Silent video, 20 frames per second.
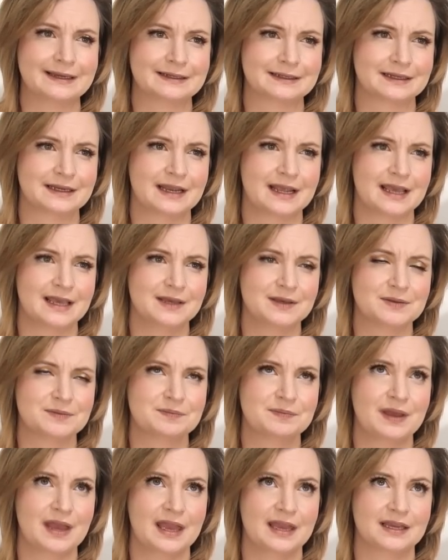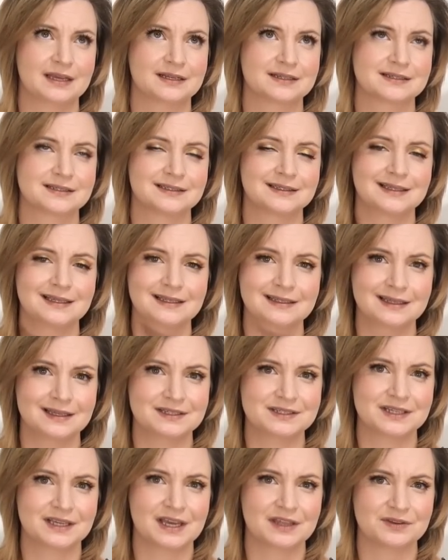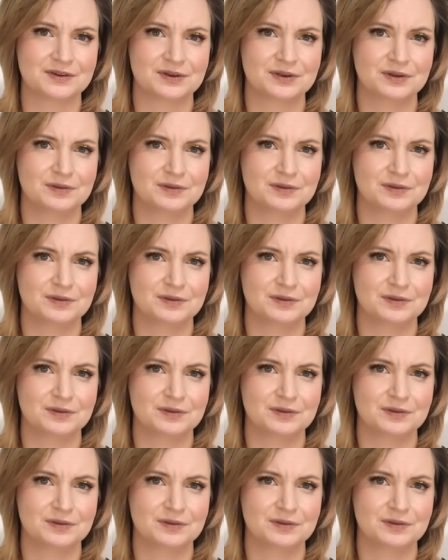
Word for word: and him and Leela together